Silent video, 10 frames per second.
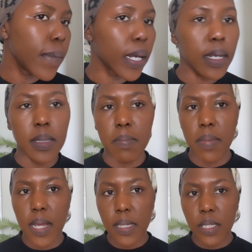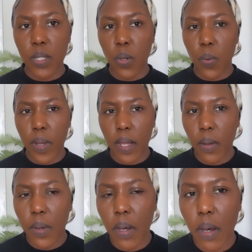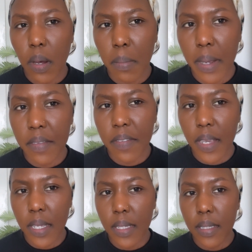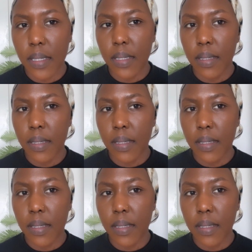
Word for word: like it blends so well on my face